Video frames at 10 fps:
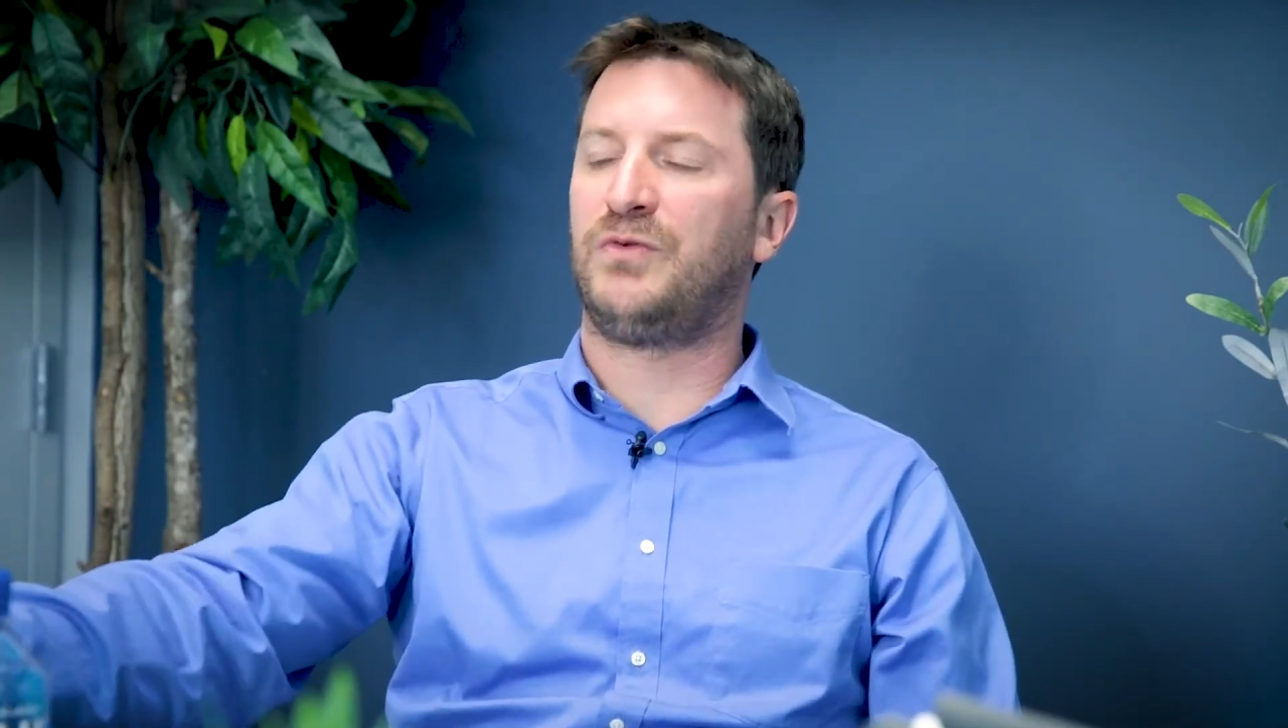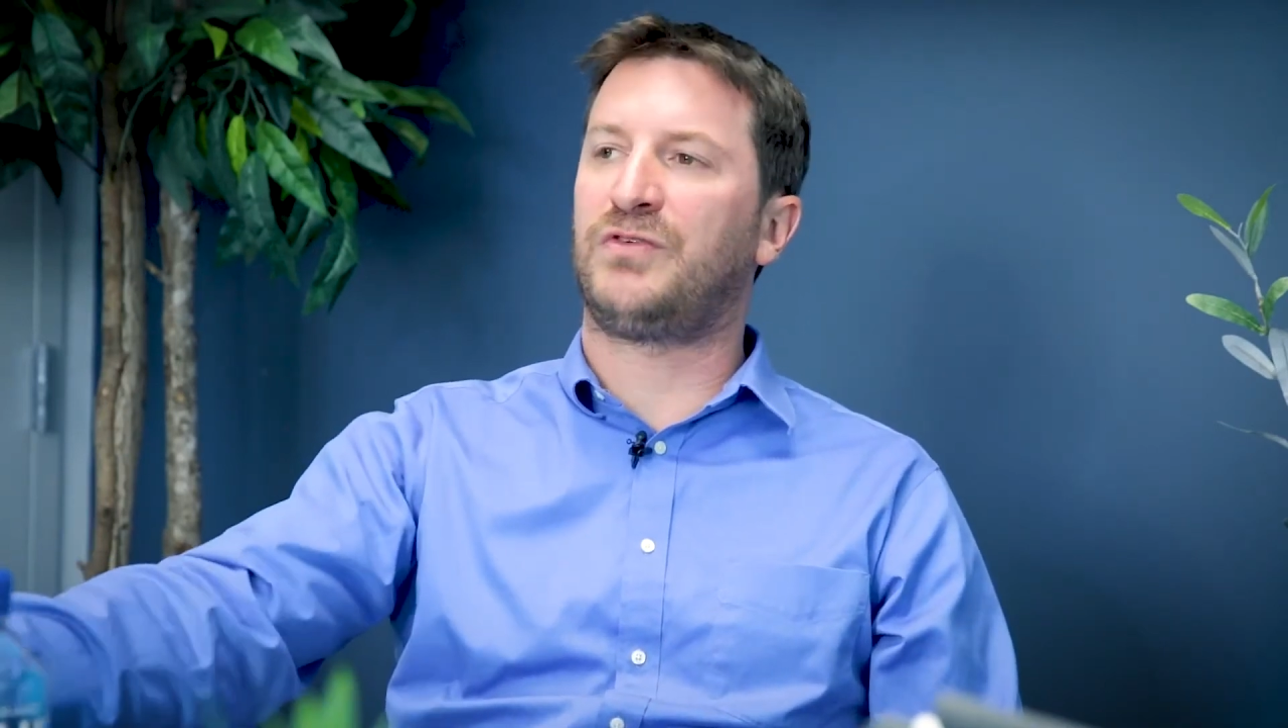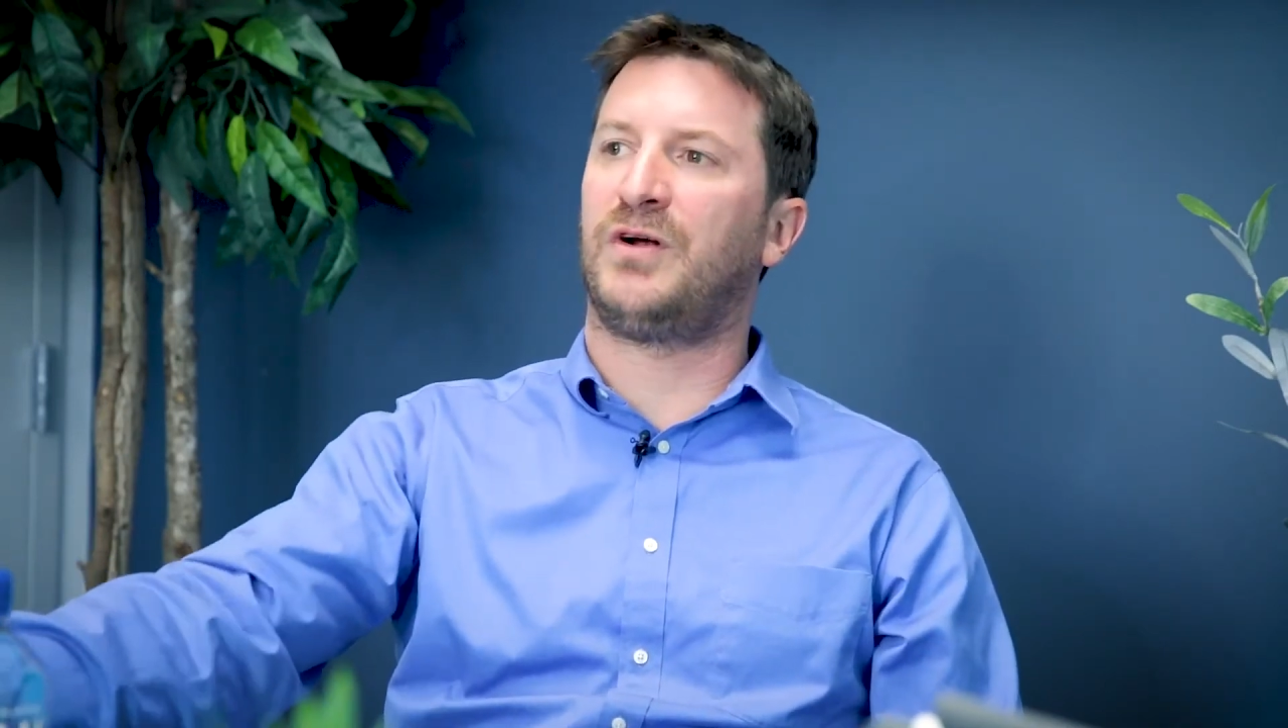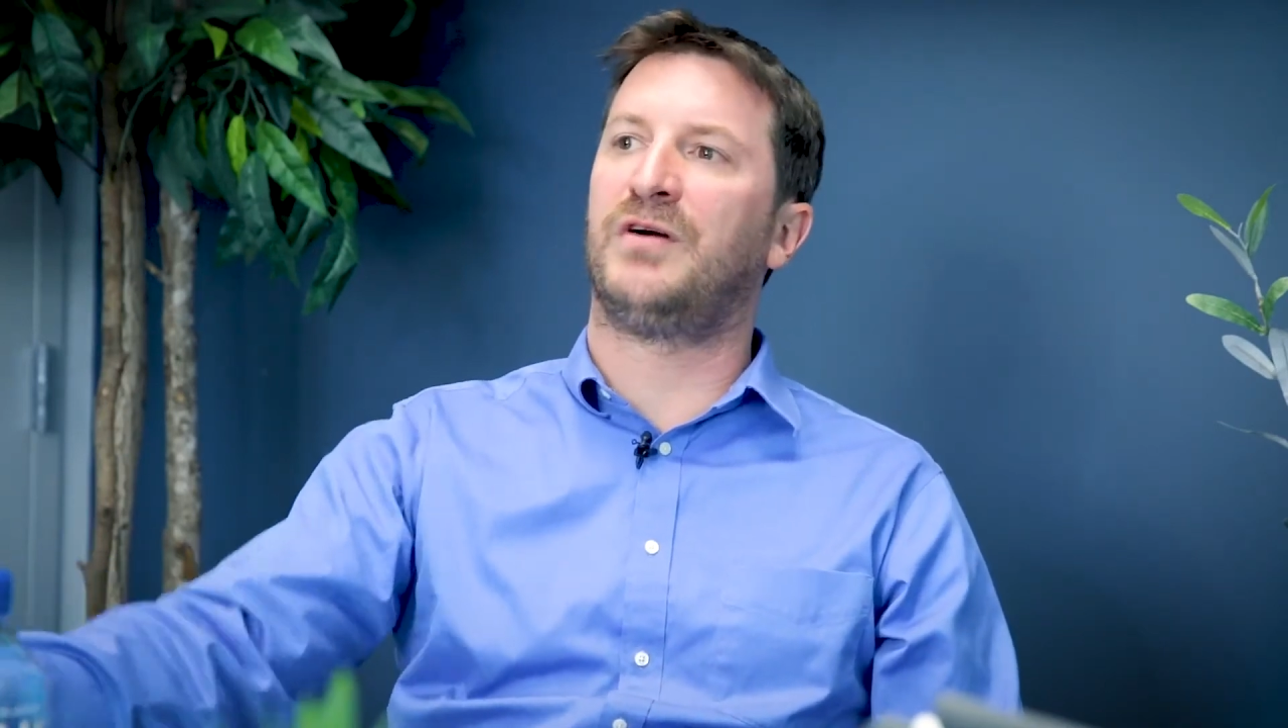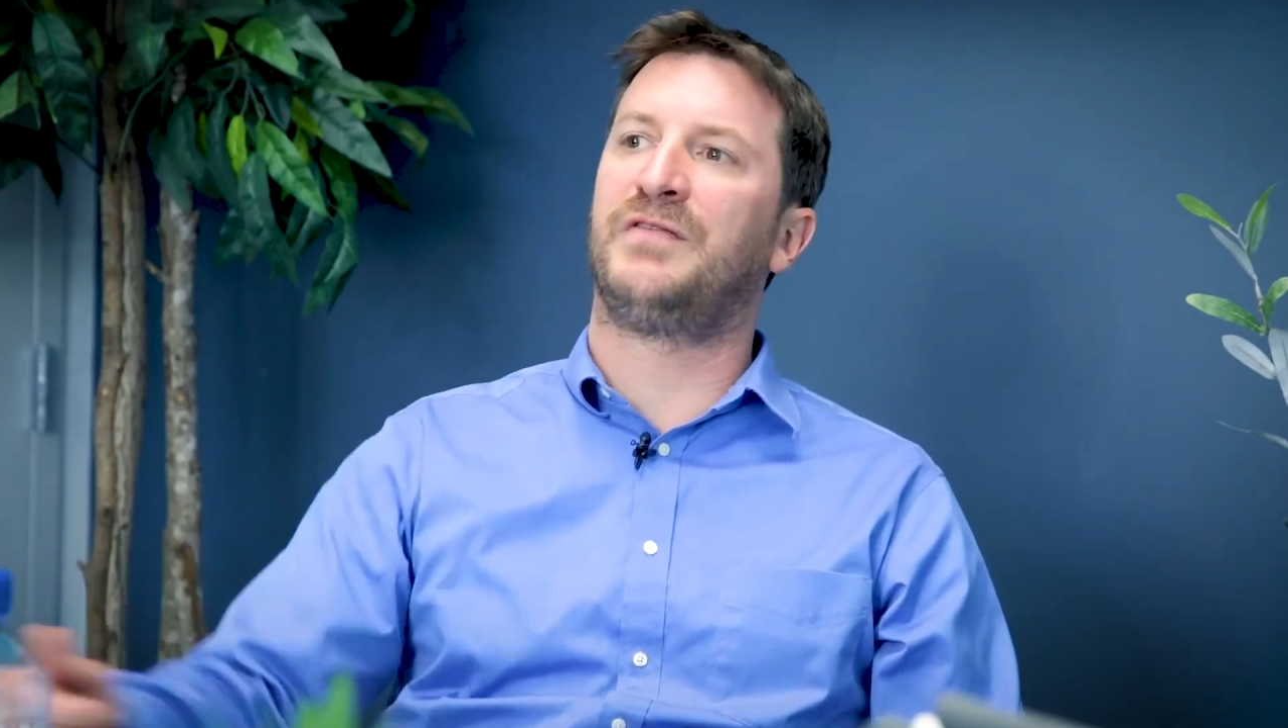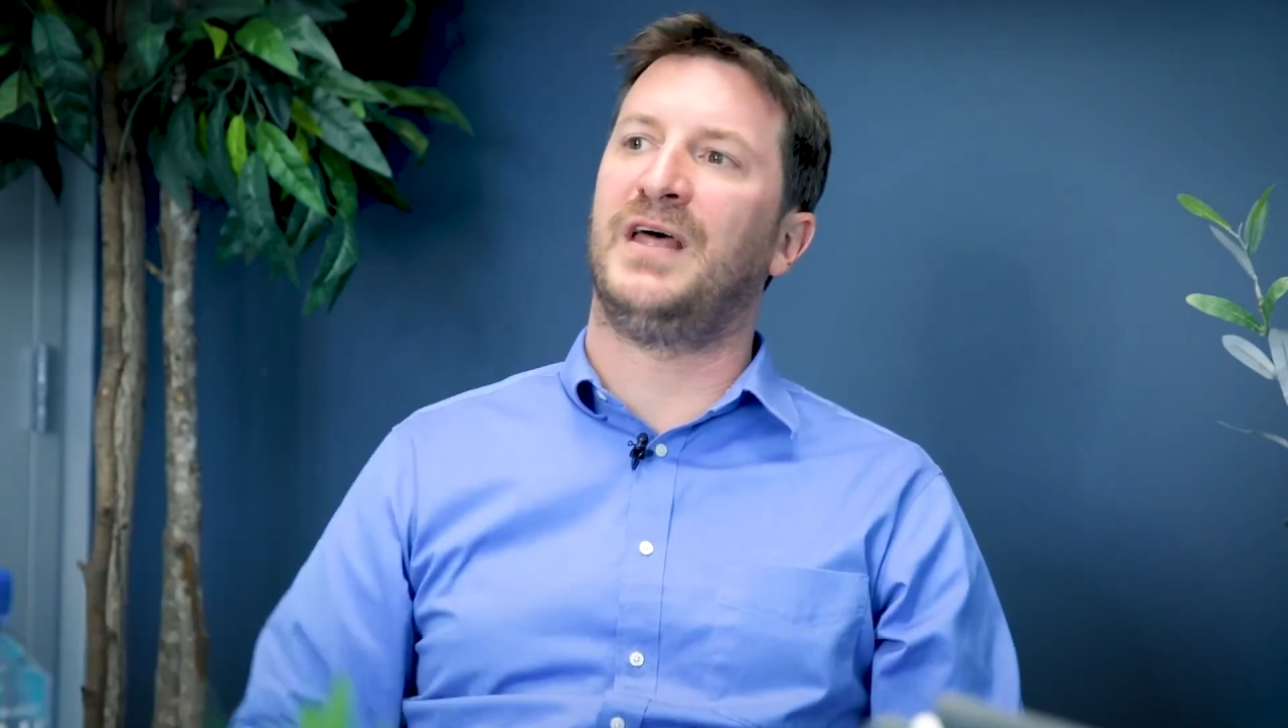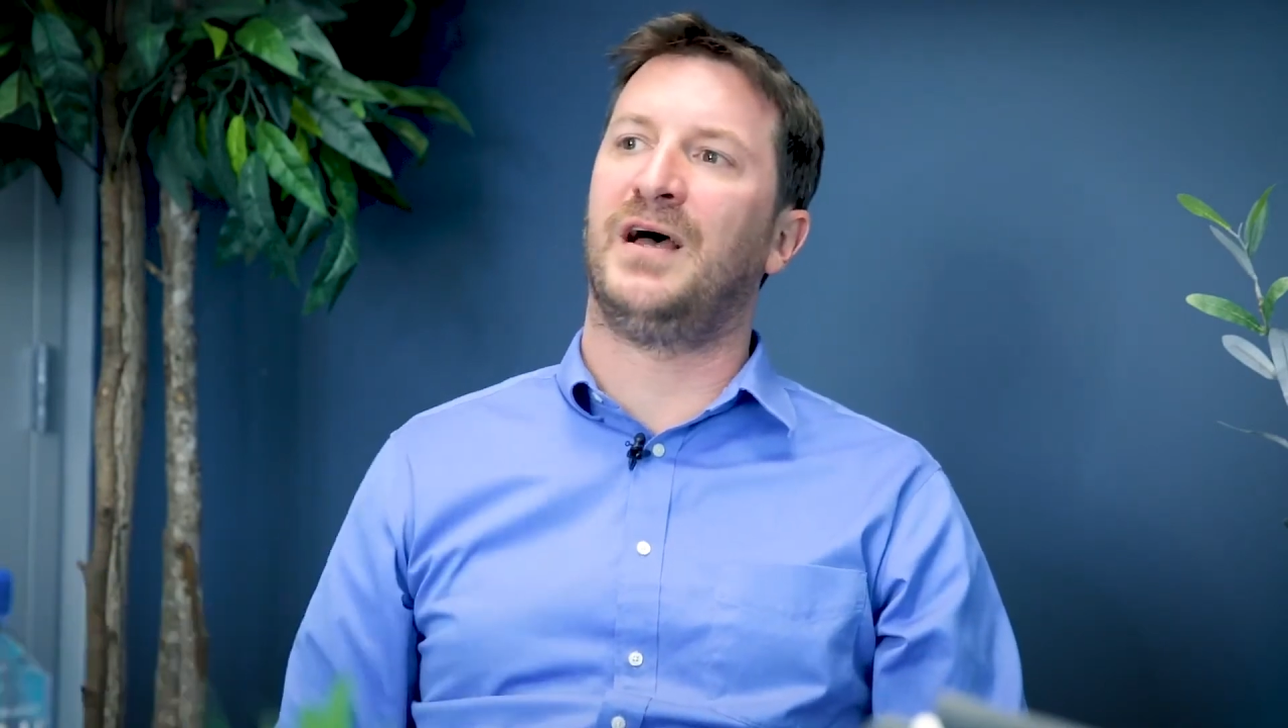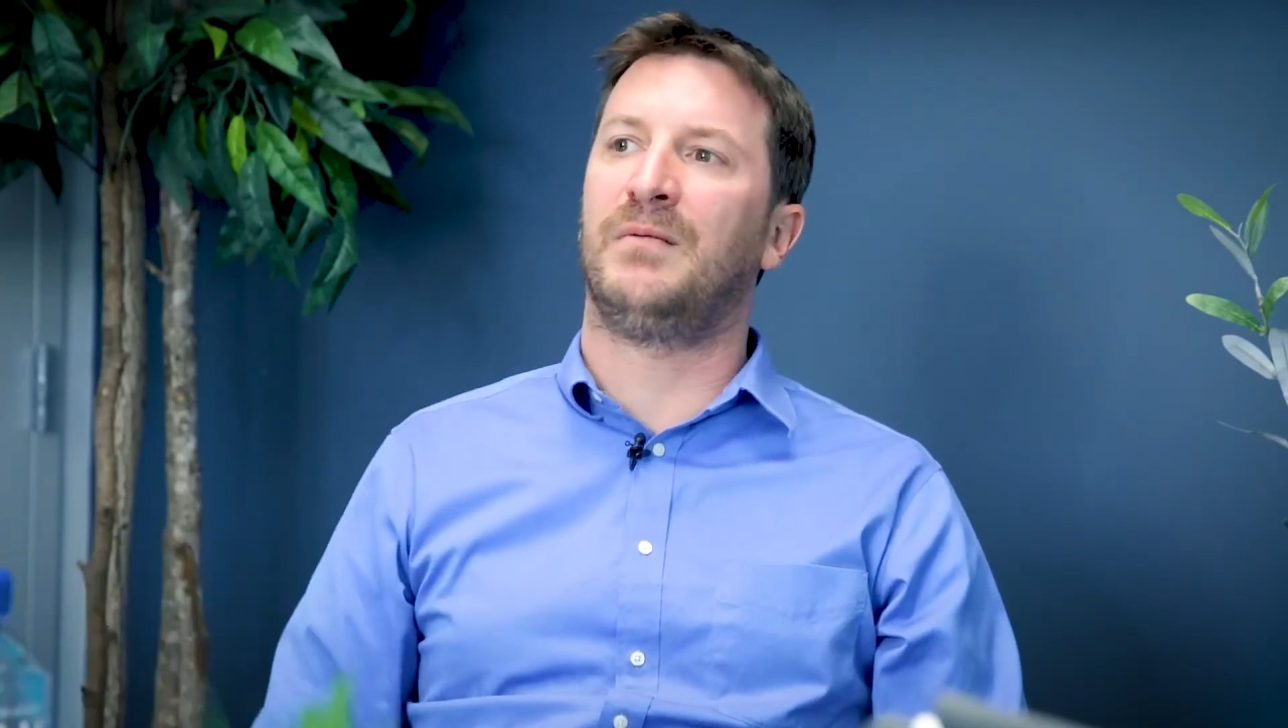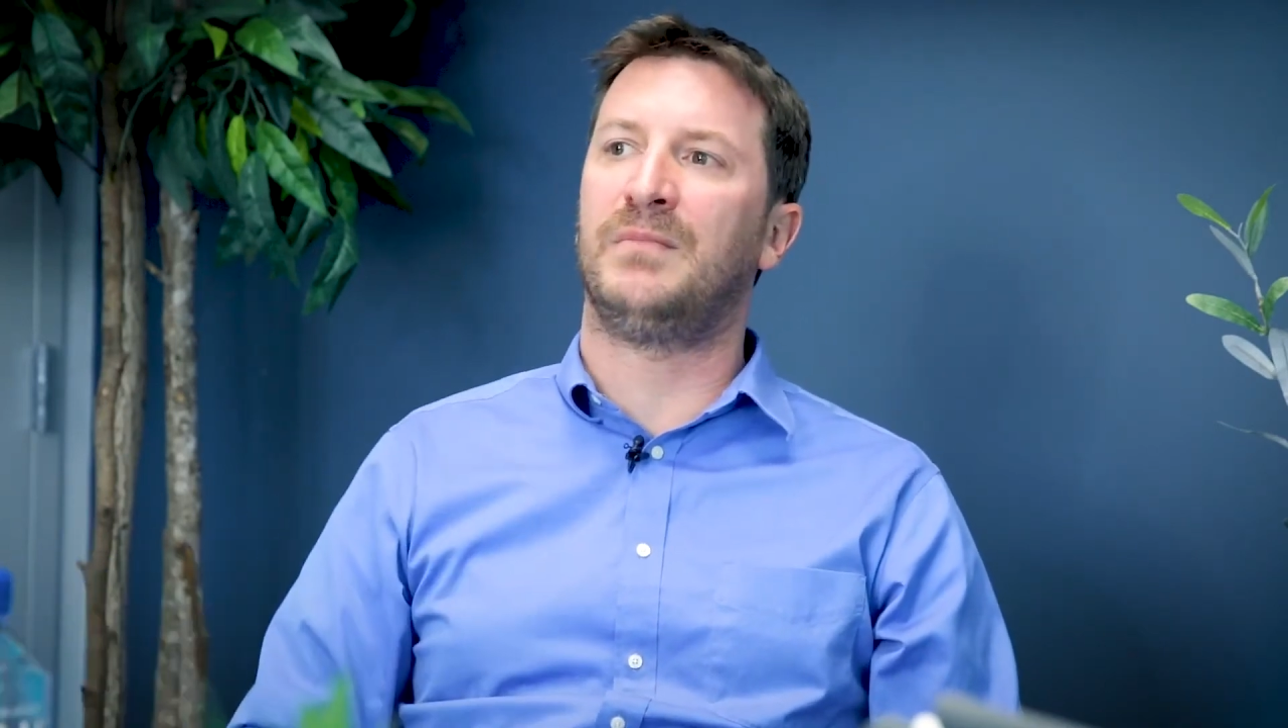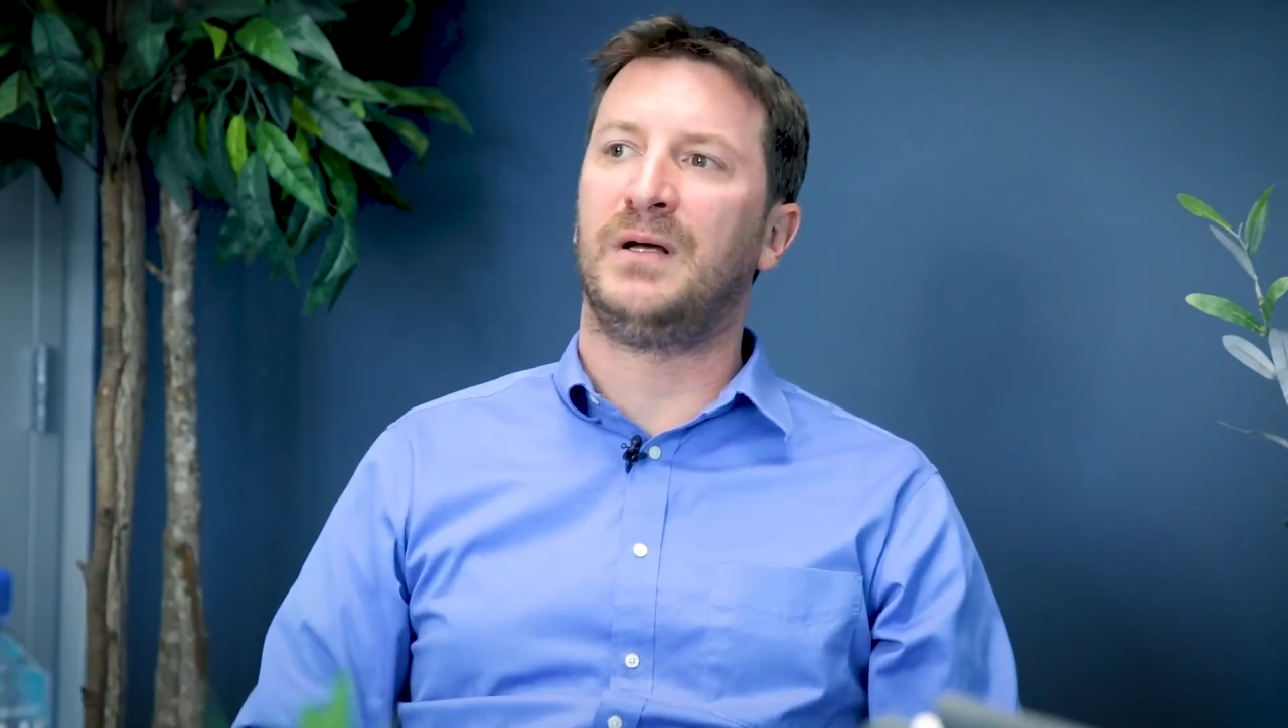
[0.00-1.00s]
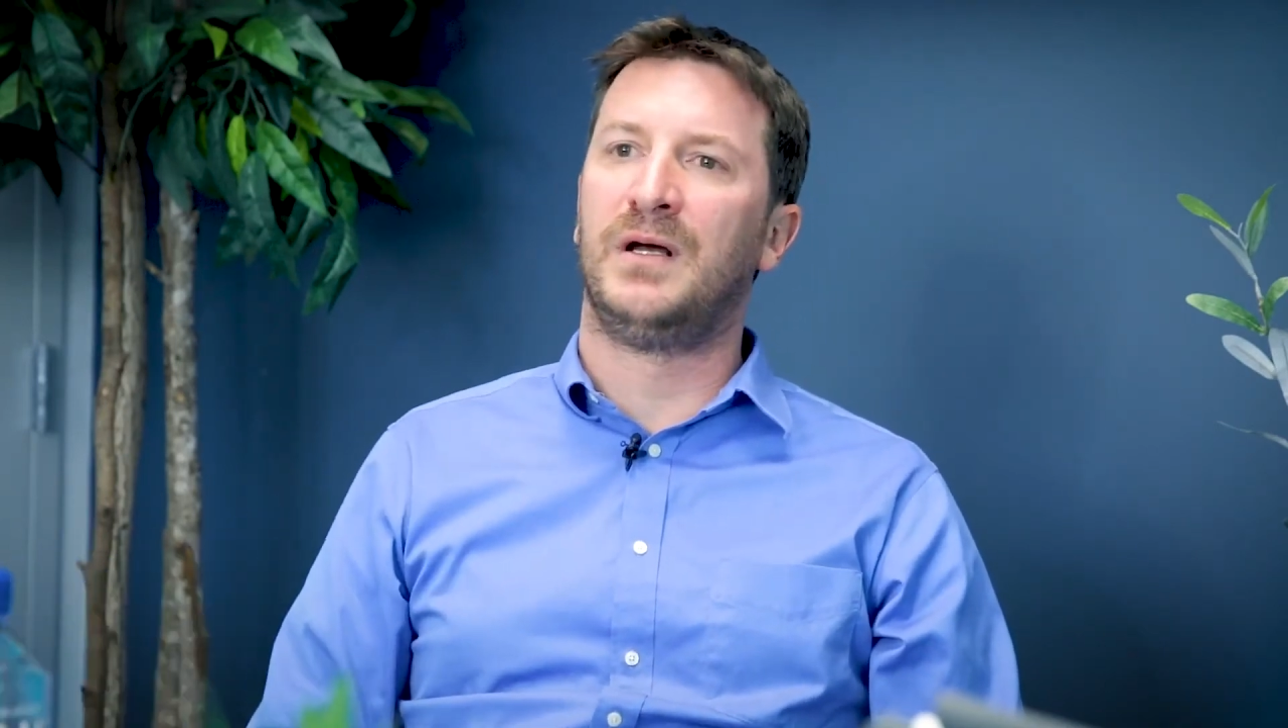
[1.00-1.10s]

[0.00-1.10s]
serve them,